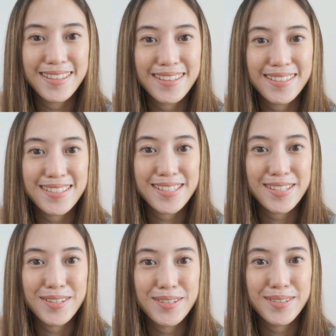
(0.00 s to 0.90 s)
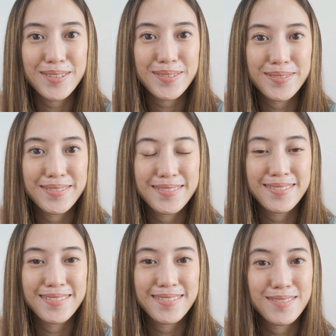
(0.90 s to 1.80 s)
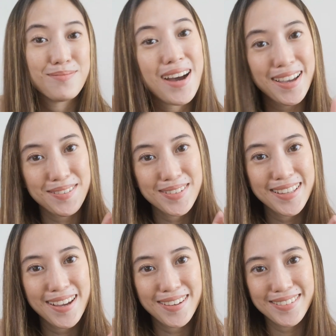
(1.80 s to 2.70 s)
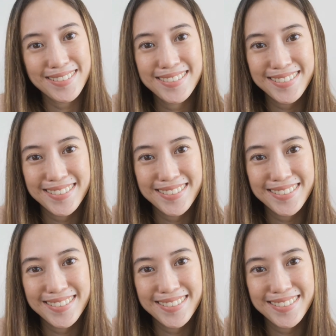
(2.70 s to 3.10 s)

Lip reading: And so bye for now.